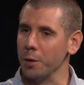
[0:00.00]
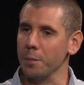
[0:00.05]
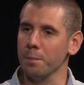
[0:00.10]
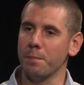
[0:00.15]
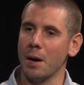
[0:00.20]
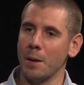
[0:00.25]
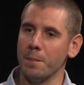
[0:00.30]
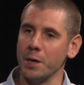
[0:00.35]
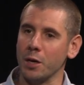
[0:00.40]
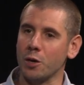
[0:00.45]

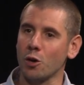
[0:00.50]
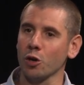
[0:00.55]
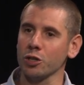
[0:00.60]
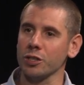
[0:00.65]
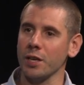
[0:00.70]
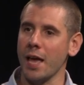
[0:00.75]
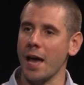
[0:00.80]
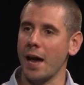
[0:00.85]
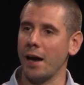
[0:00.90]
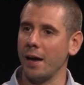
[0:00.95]
But because
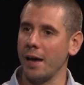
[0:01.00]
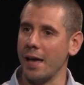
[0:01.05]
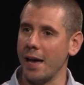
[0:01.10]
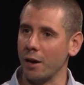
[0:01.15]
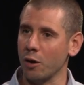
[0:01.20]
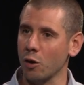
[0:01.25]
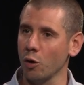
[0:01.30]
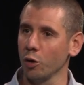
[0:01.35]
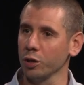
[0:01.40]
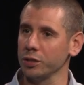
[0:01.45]

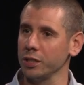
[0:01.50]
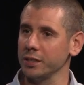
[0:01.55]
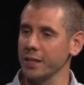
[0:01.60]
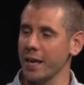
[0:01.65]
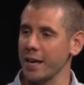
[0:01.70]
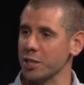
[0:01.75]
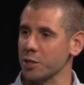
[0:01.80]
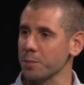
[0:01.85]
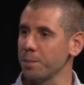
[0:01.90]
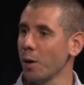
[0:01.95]
our courses
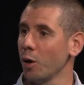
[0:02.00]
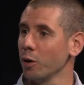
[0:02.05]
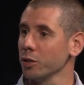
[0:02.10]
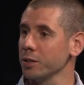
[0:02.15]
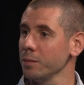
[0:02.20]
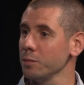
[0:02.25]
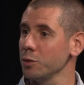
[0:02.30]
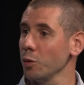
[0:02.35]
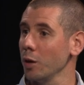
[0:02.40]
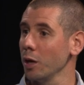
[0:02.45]
expose
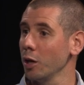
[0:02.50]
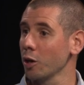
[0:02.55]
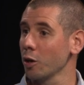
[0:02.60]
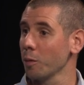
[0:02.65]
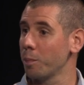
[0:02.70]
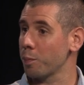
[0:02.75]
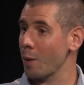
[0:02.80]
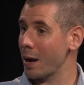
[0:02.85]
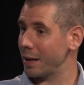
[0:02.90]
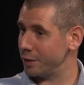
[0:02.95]
them to a lot
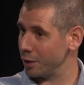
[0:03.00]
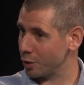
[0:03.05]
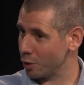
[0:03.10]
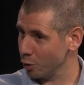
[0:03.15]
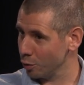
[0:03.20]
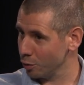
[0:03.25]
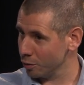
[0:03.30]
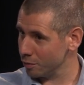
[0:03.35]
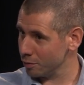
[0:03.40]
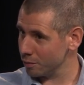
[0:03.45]
of
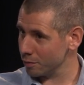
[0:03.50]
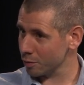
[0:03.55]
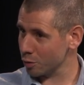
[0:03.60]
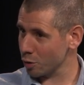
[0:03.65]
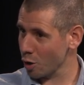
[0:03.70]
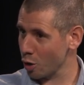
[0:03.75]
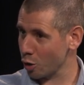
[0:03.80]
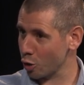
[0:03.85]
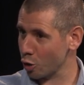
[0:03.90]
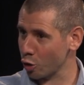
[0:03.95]
practical
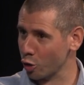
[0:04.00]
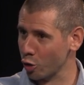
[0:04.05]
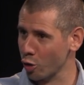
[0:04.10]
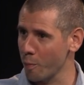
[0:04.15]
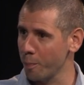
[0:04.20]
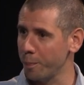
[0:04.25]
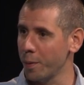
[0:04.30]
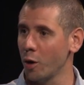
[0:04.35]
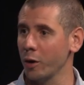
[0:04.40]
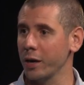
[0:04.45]

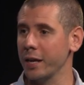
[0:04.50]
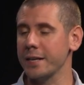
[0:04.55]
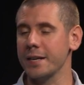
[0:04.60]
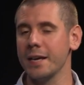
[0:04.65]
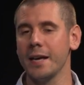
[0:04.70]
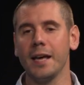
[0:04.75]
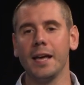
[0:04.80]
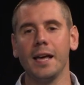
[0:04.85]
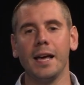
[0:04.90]
component,